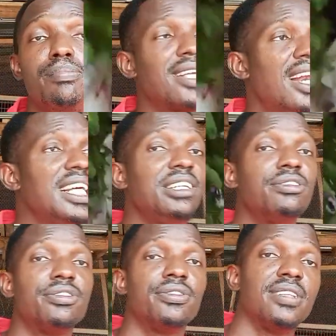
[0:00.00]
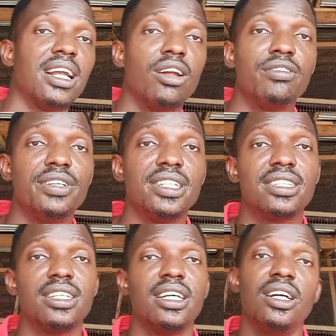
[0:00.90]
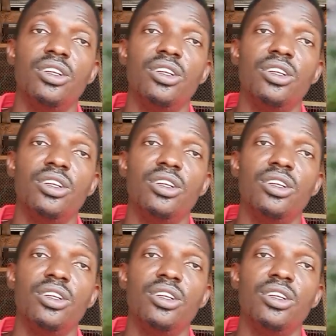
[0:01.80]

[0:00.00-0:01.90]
bitter leaf, they love it.